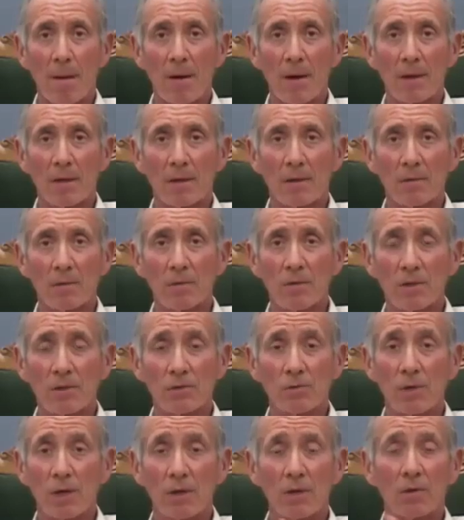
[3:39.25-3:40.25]
Right? Which
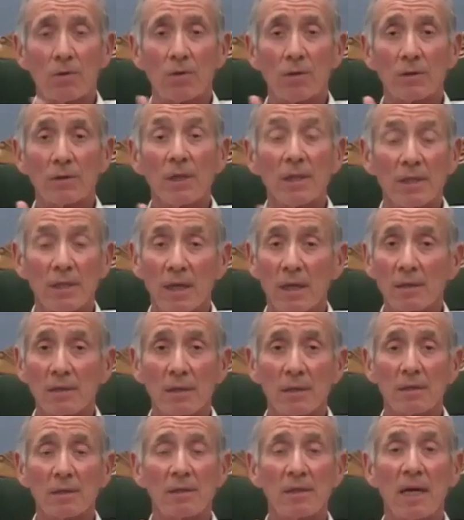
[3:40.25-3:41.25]
is why the Course tells
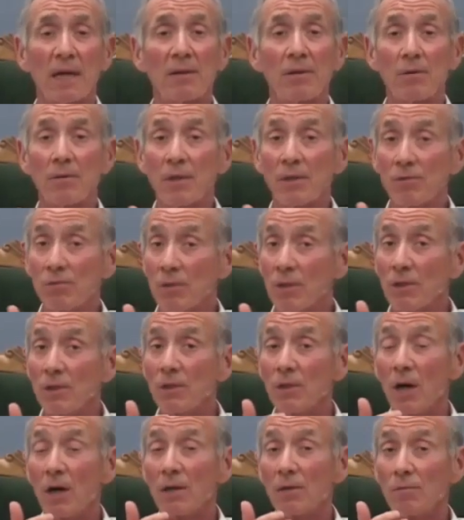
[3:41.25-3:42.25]
us that there is really
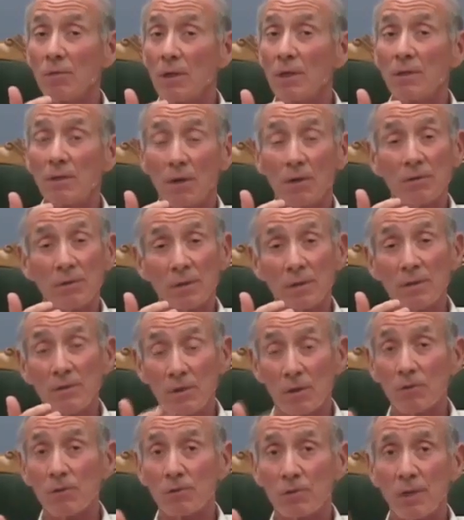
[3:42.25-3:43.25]

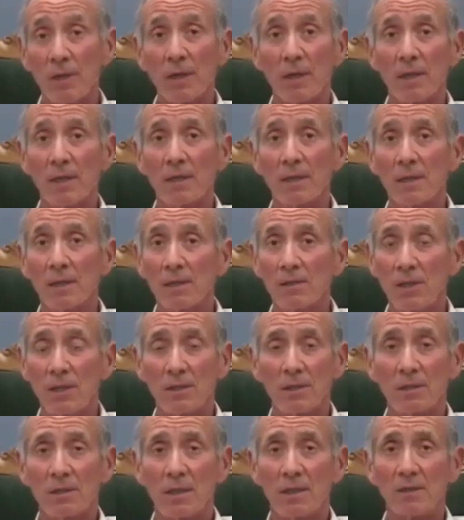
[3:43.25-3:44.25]
no Trinity.
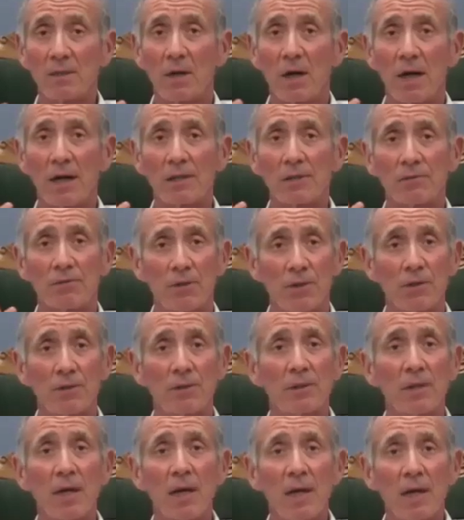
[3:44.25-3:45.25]
Jesus says God is
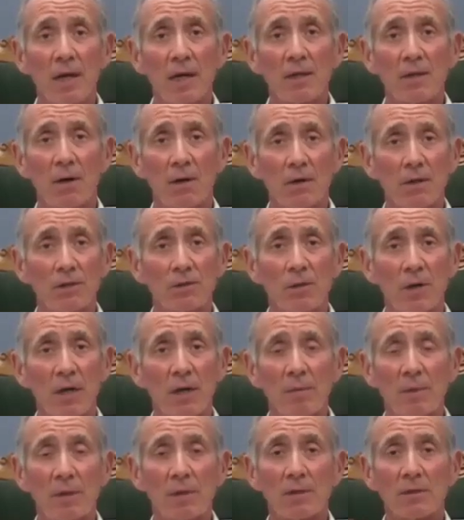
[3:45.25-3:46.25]
first in the Holy
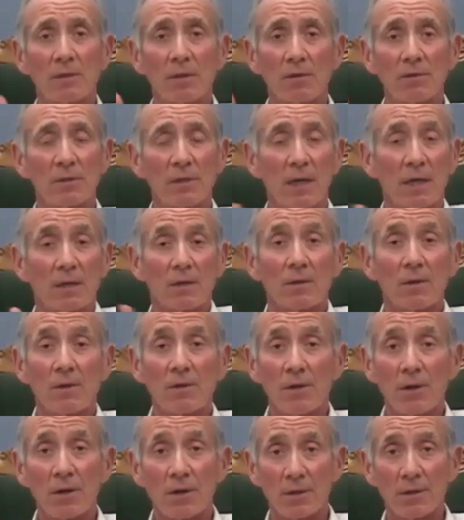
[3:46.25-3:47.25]
Trinity, but there's no second or
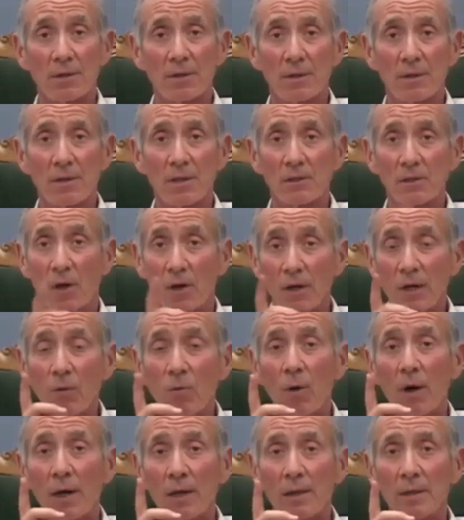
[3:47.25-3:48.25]
third. There's only
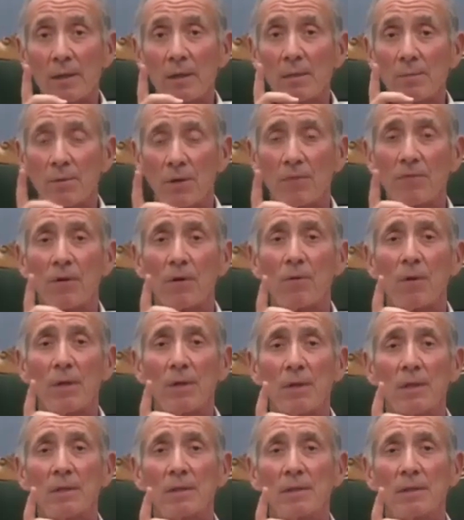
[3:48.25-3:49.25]
one, perfect
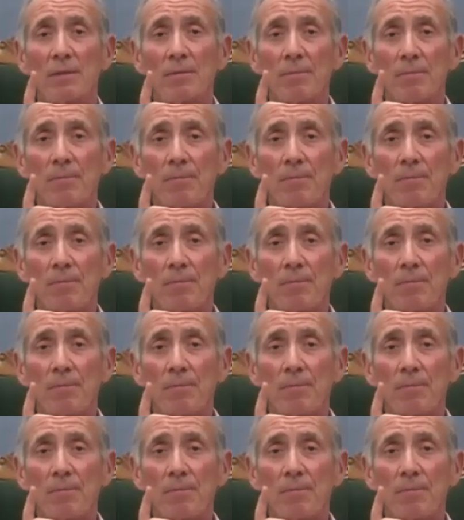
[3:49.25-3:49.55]
oneness.